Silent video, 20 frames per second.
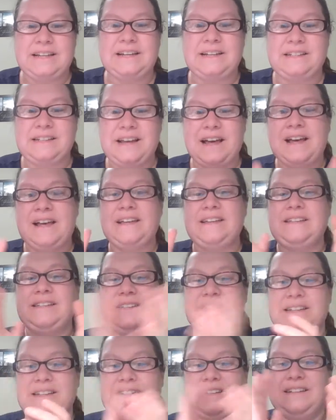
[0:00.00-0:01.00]
it does.
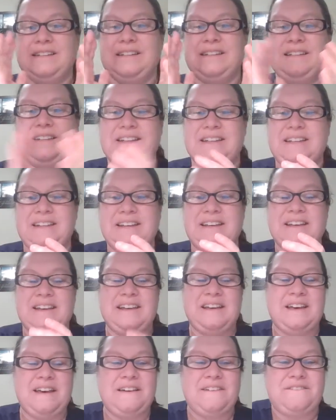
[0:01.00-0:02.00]

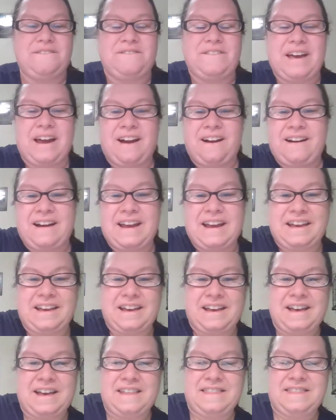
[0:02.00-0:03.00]
Very
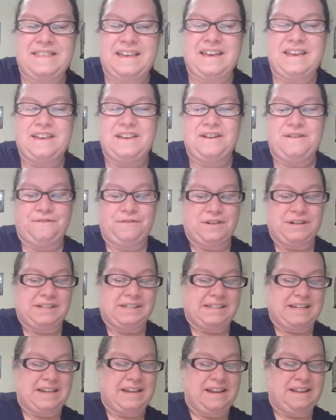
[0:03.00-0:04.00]
good. Thank you for
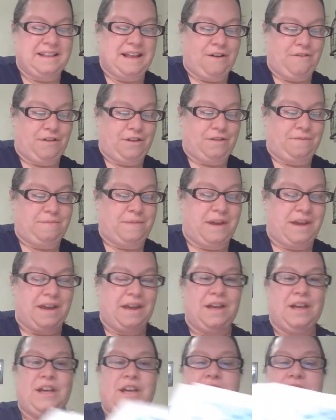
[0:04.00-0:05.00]
singing that with me.
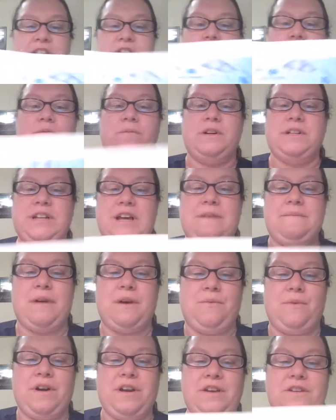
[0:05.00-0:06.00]
So one more time, I
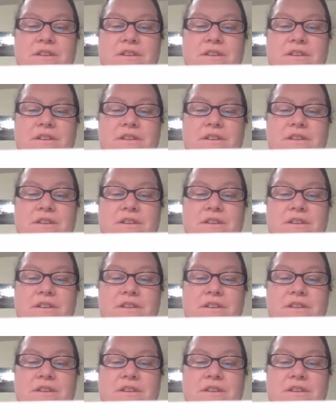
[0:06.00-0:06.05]
want